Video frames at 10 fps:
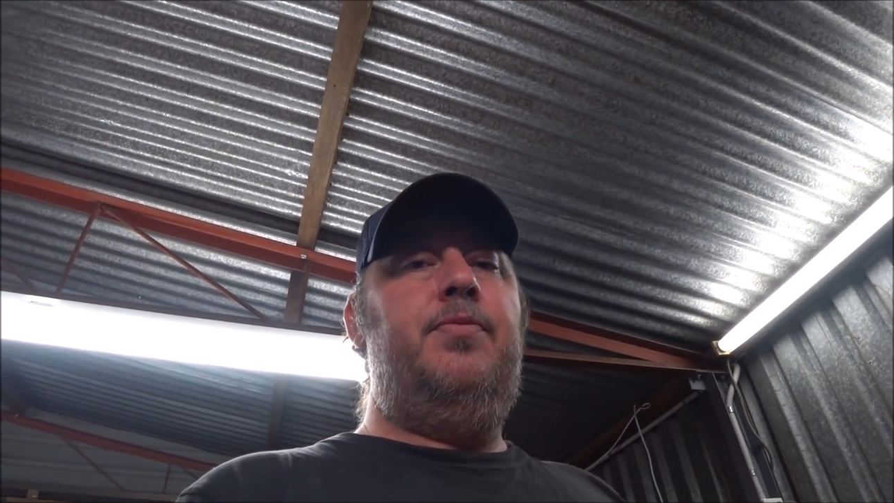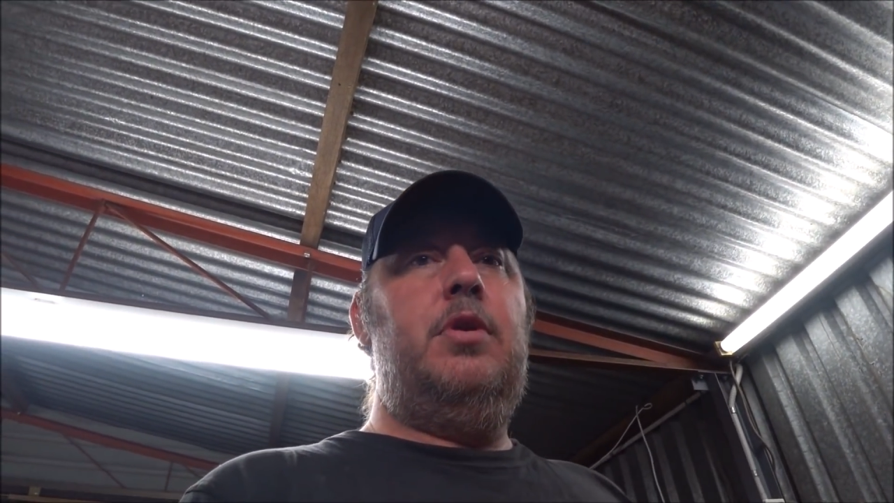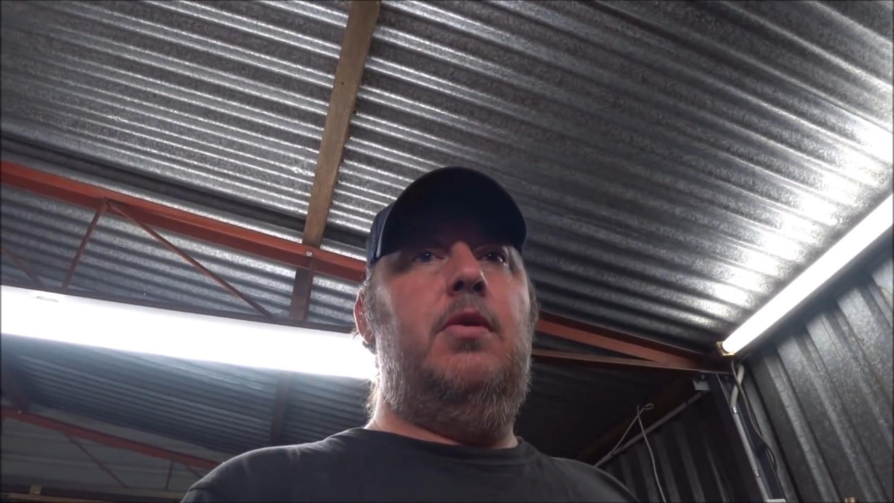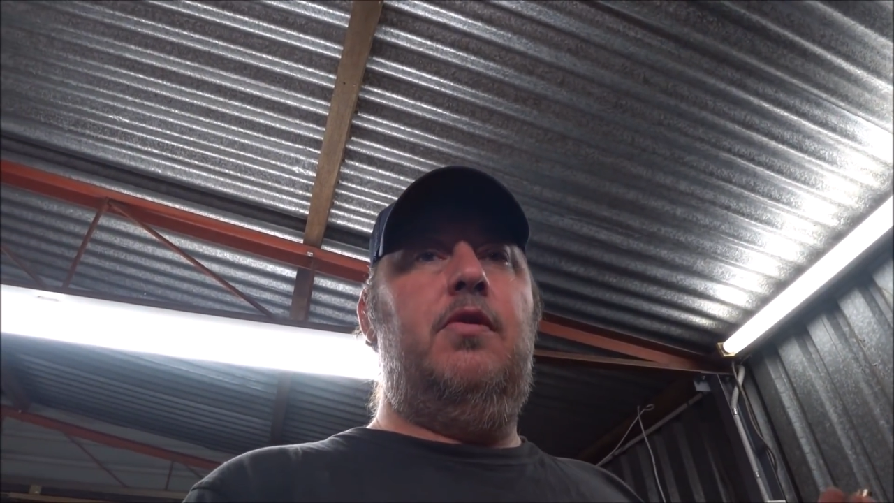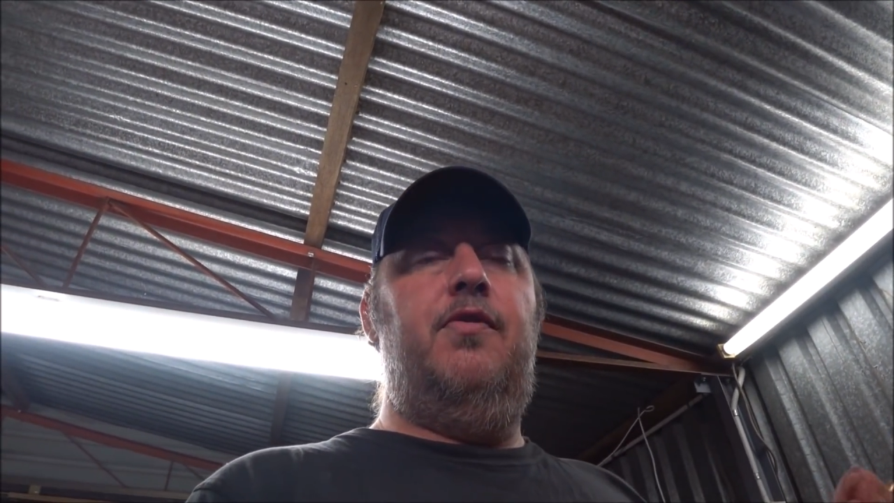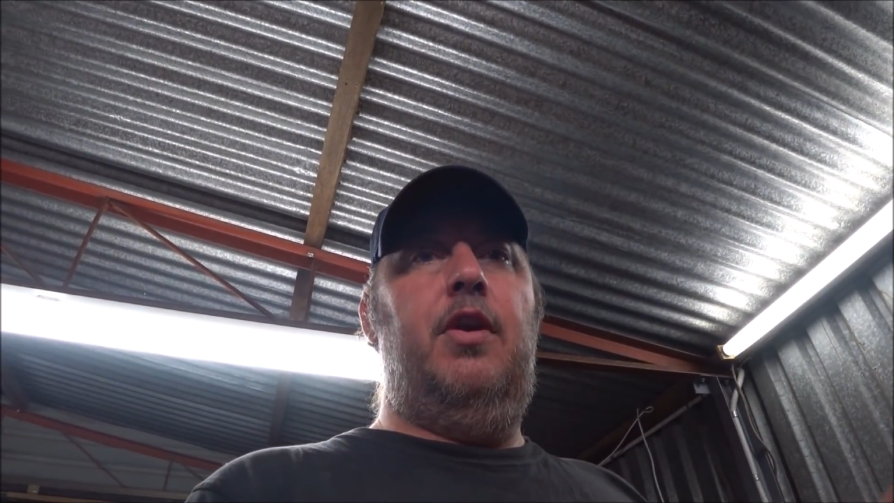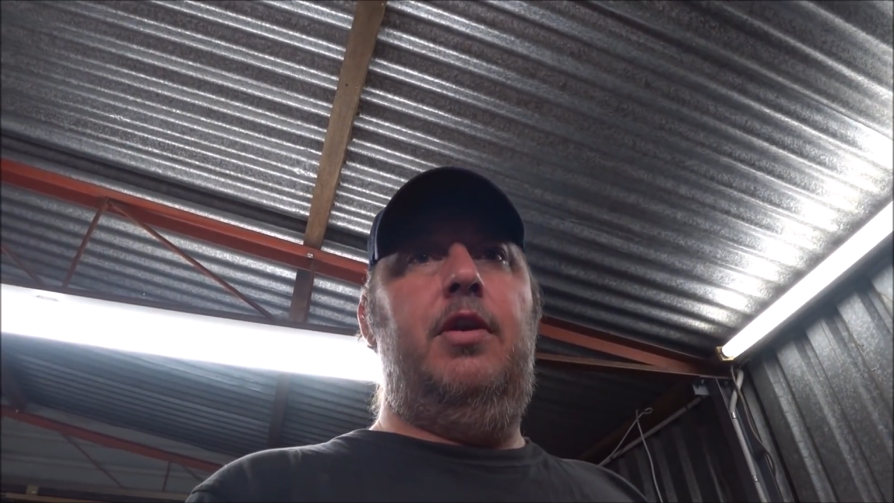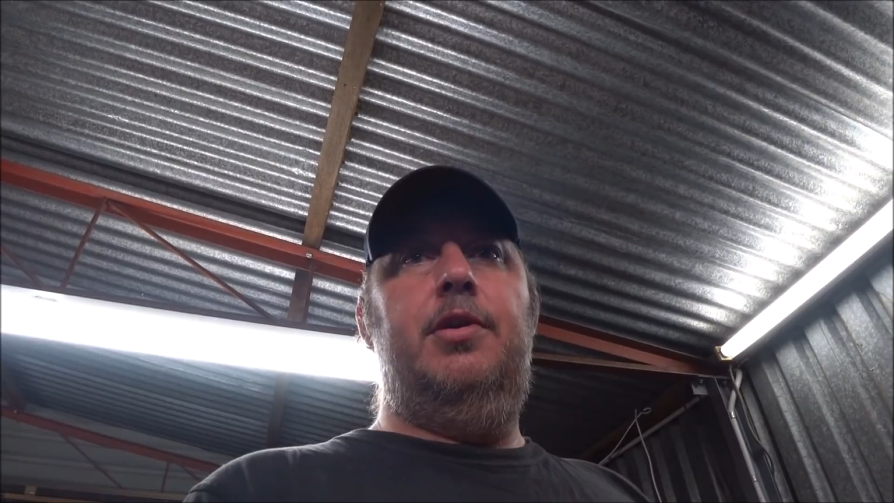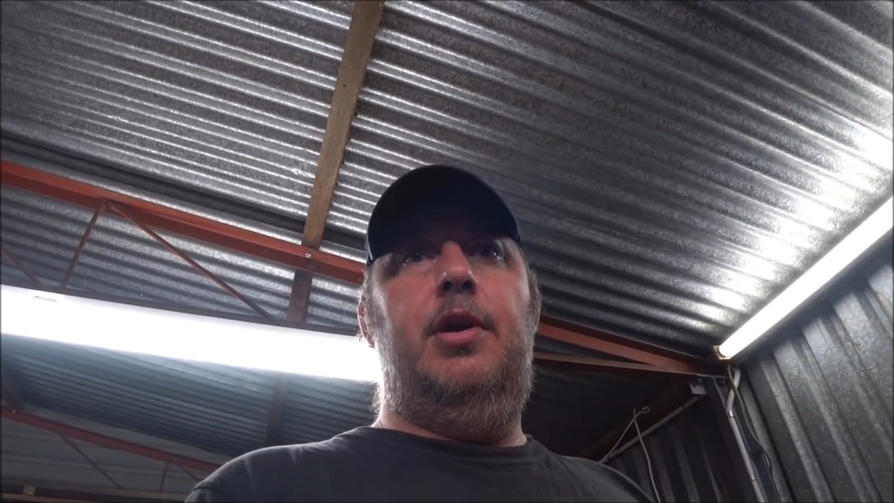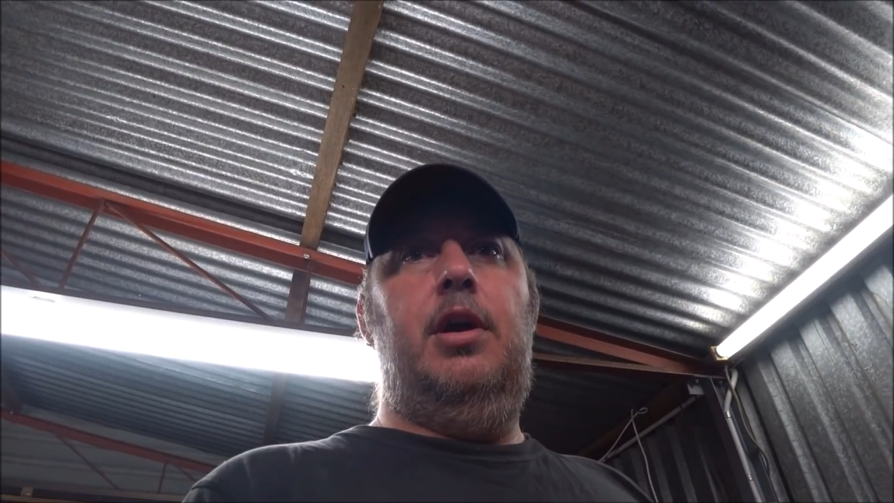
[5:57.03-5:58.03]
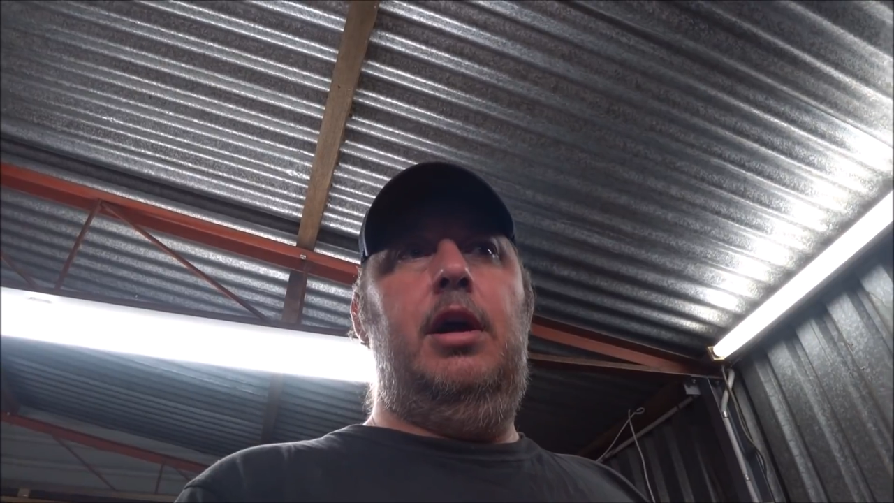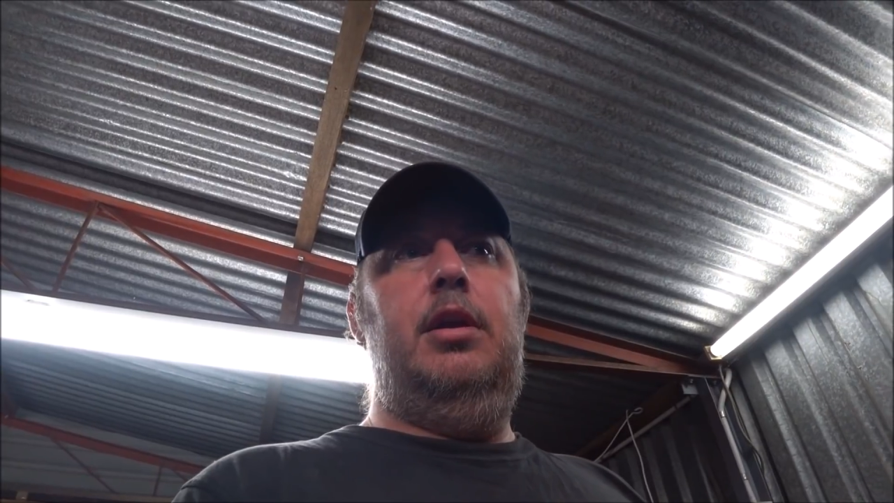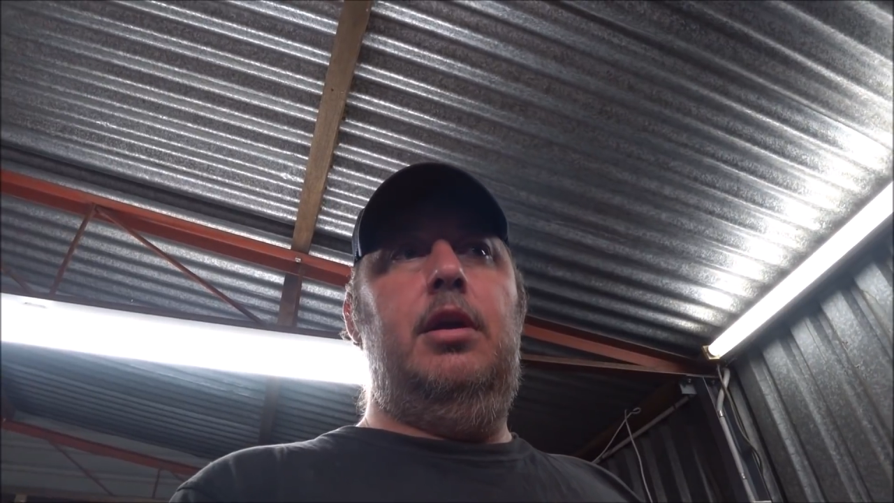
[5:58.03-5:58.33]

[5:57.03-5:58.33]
it was very tight,